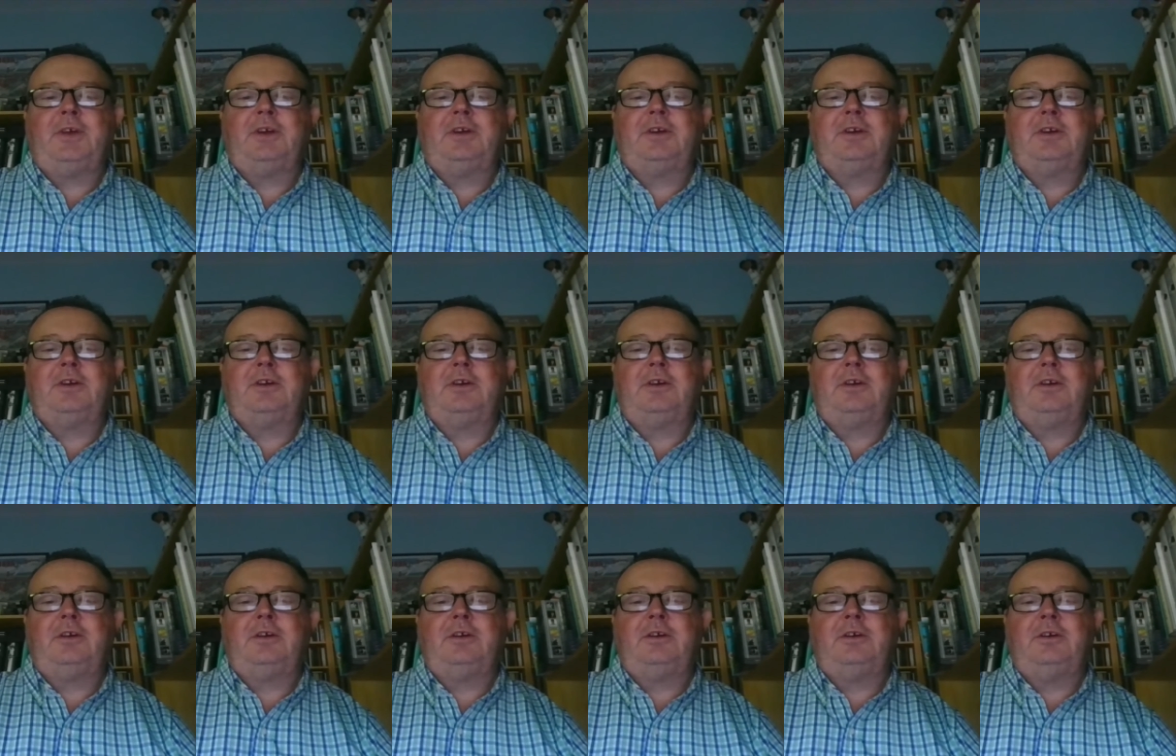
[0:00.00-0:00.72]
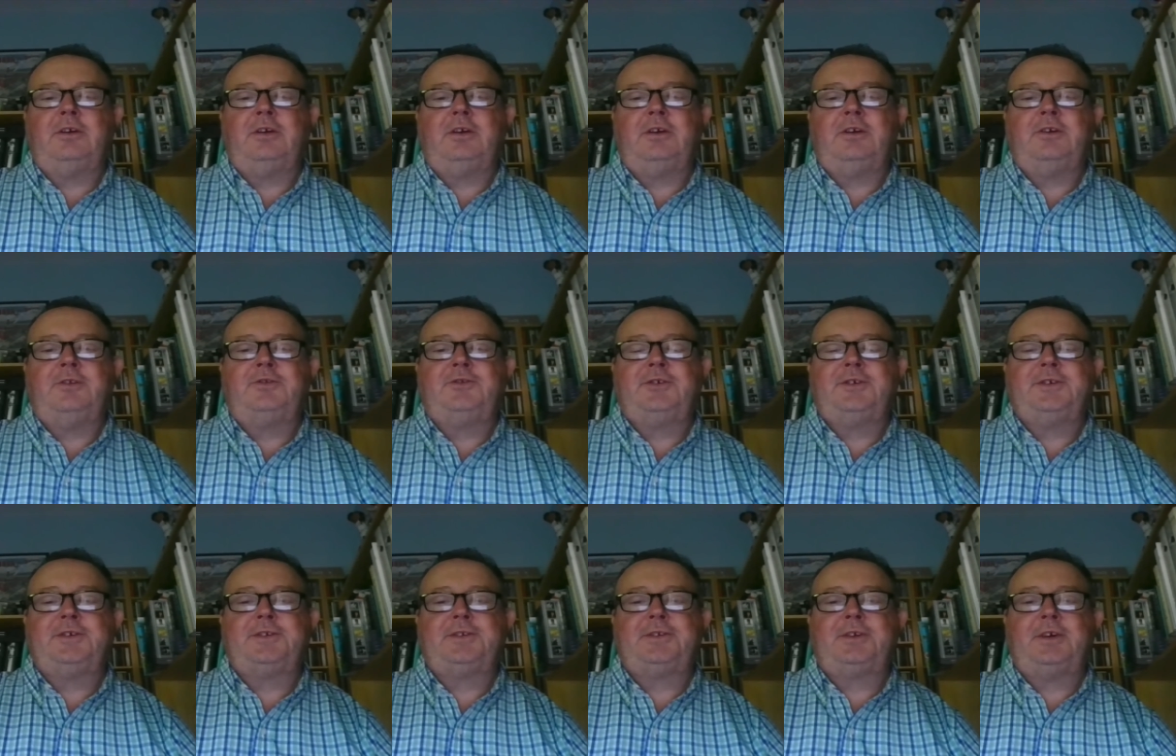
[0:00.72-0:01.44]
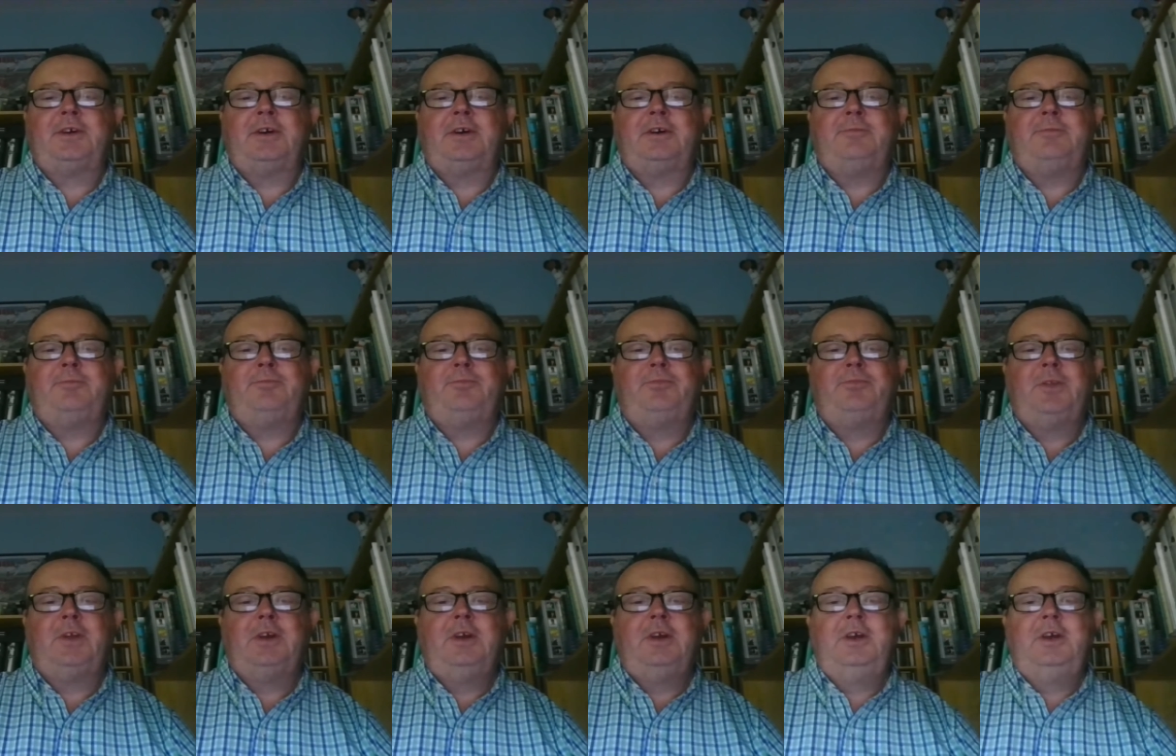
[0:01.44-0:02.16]
it just
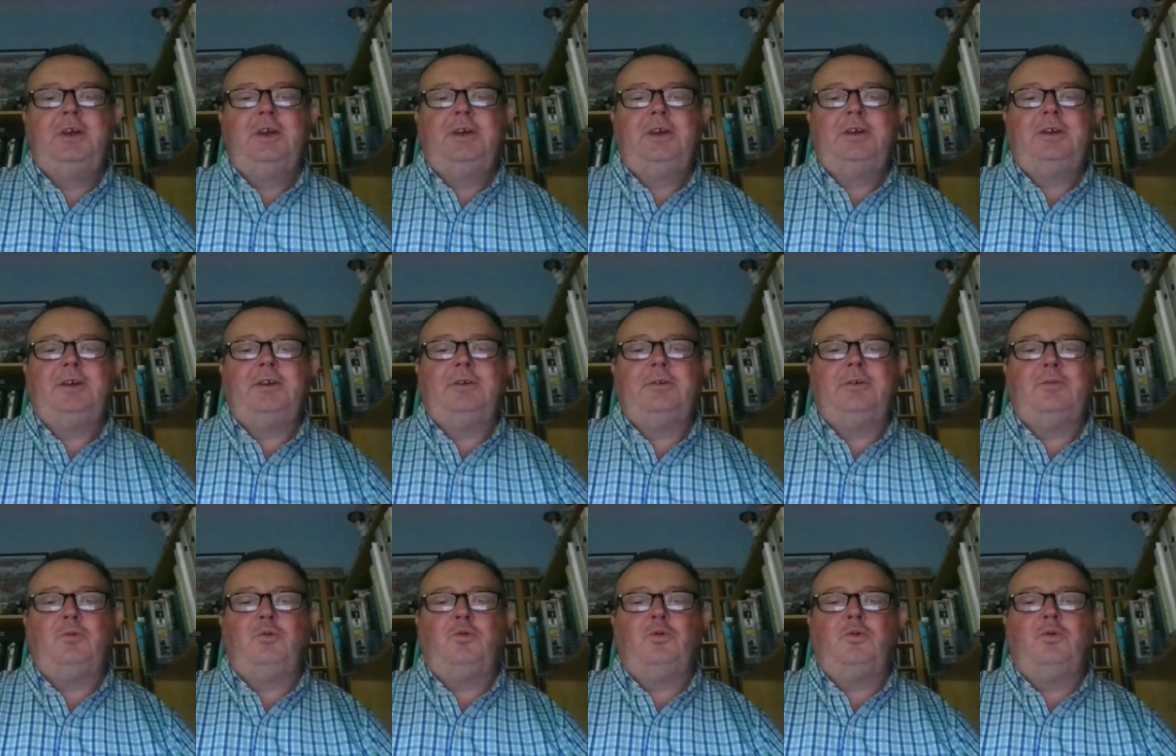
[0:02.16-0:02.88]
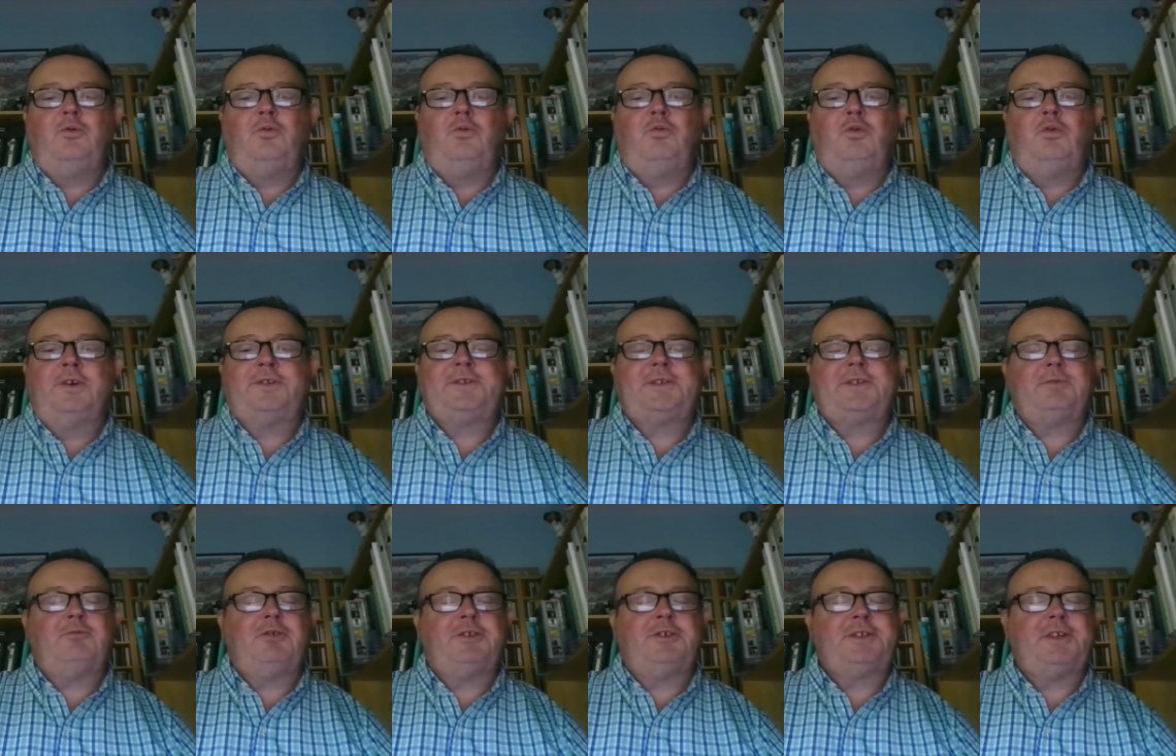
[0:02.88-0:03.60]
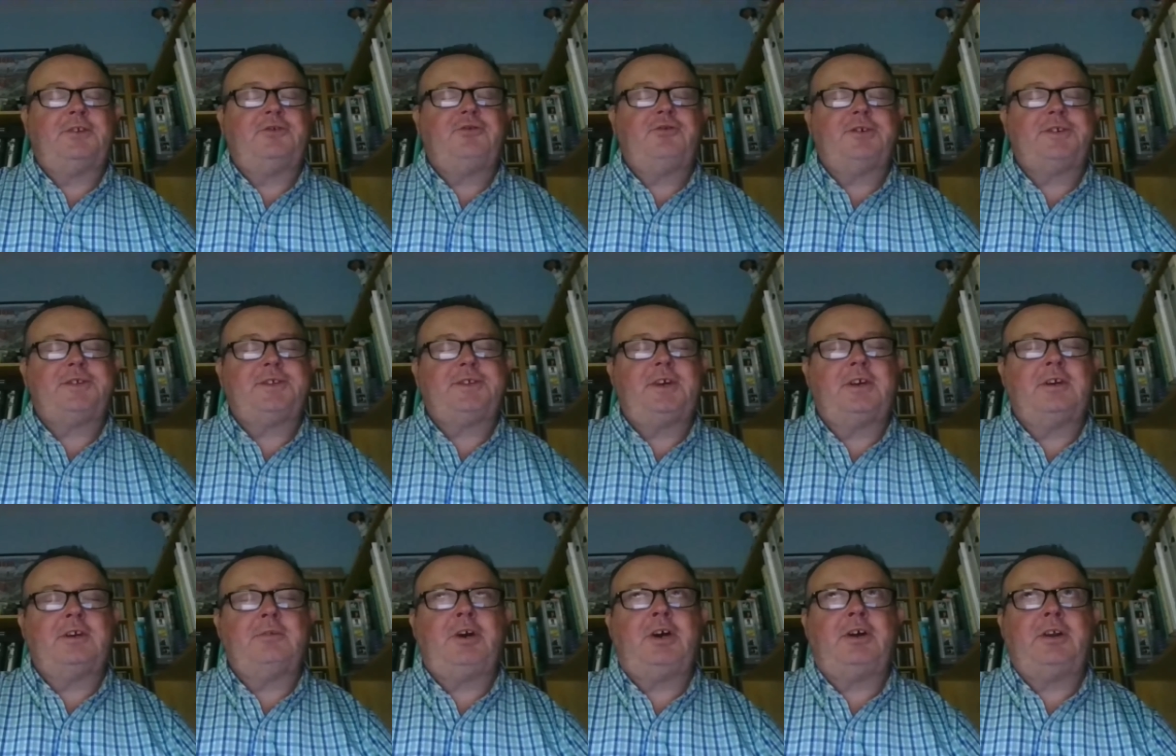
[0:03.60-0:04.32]
what's
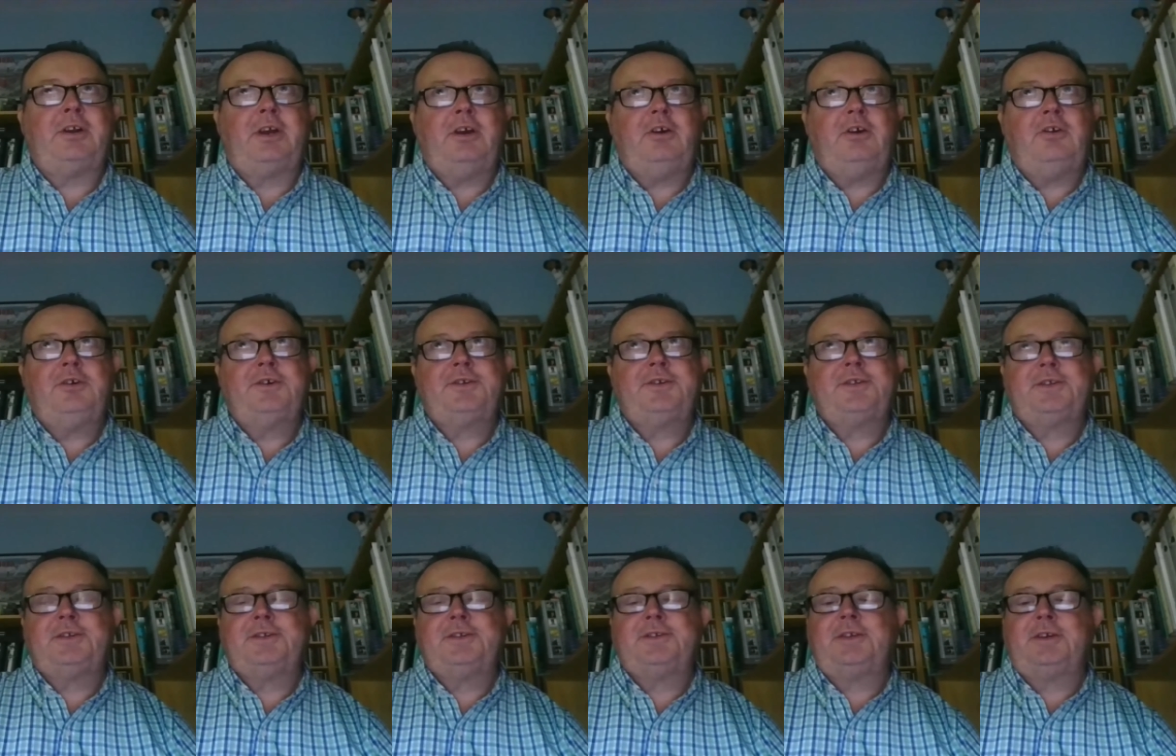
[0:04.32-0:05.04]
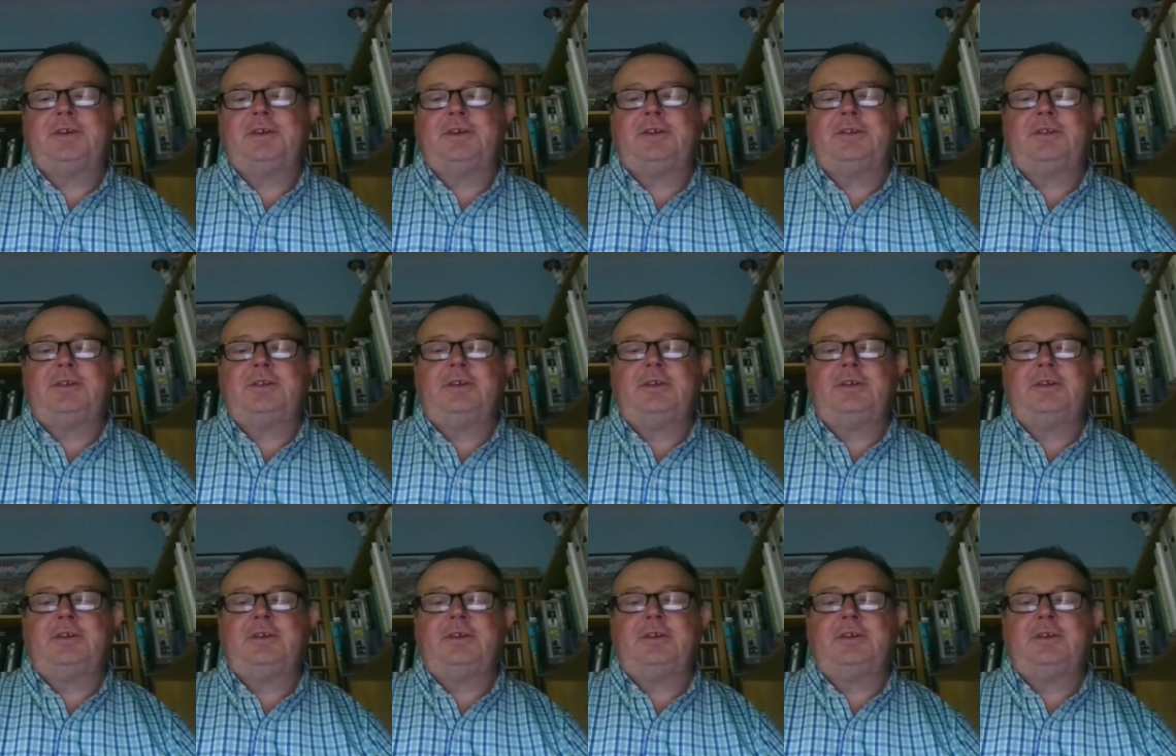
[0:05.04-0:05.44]
interesting about Harris is that